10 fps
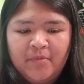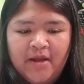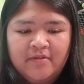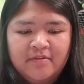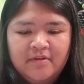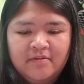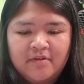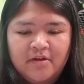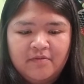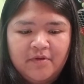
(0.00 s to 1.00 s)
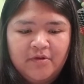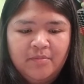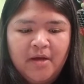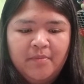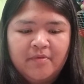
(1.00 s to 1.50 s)
prices of Funko
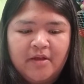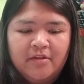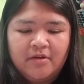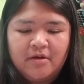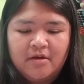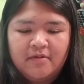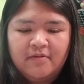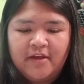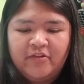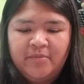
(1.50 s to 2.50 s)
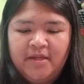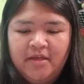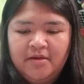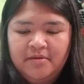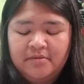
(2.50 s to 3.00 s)
Pops, I look on
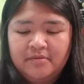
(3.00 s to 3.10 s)
Stashpedia.